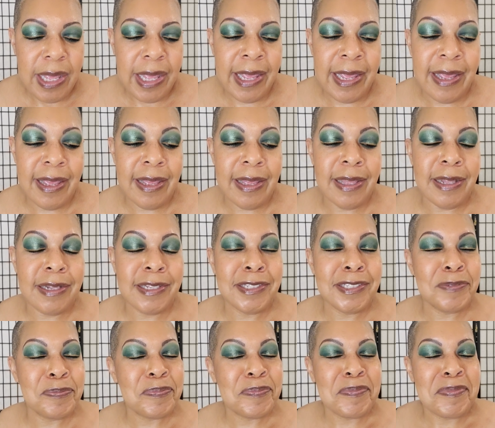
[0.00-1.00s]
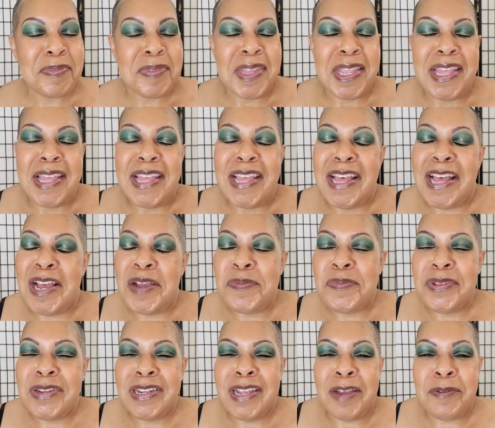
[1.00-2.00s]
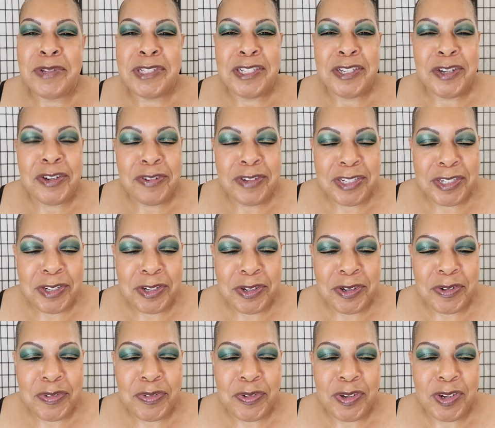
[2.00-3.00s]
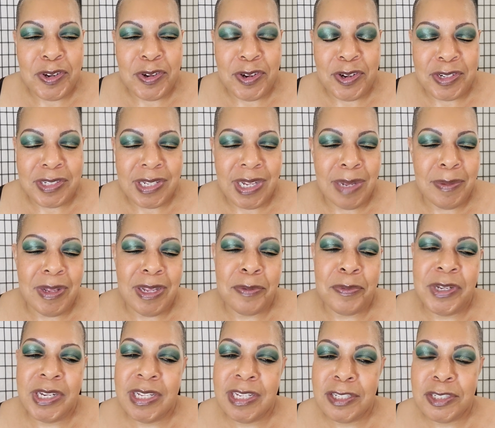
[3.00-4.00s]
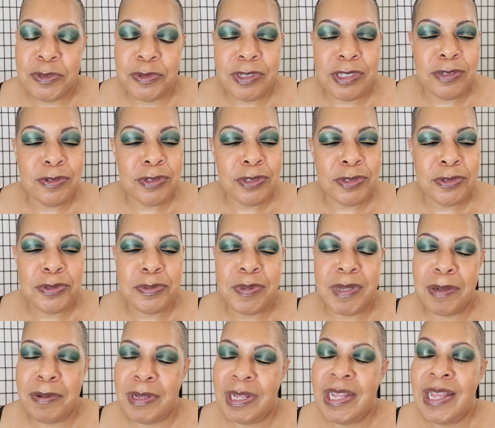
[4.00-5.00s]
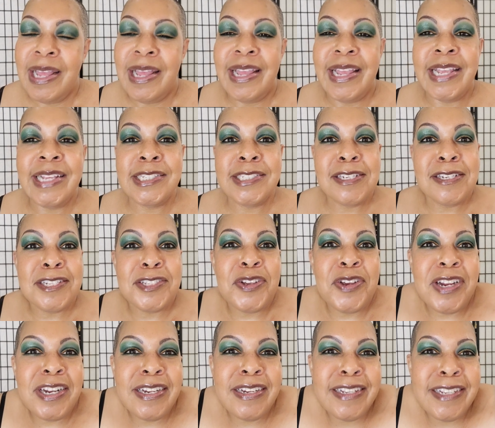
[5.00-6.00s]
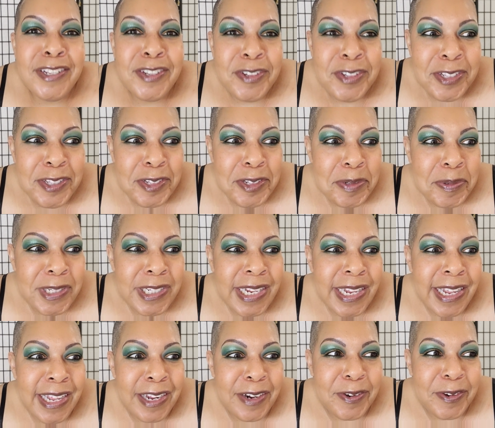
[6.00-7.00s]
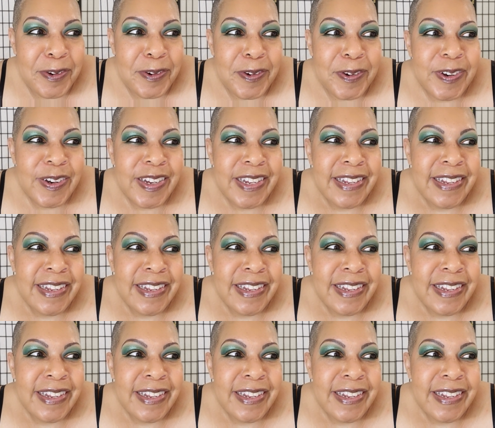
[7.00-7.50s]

And I've been I was encouraging her for a long time. Like, we need you on YouTube, blah, blah. And she started a YouTube channel.